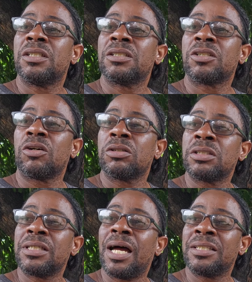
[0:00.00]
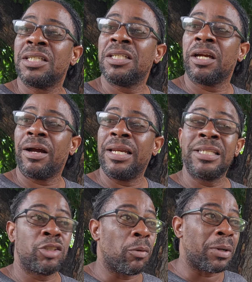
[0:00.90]
So, starting here and
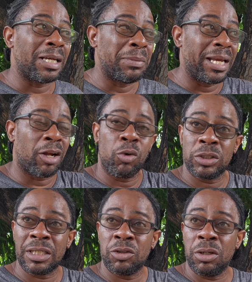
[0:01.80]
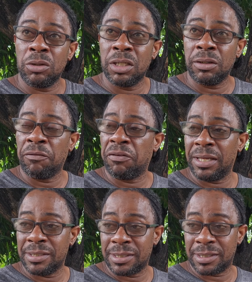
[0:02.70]
listen up because I'm getting closer to the
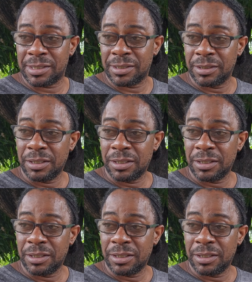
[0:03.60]
fence.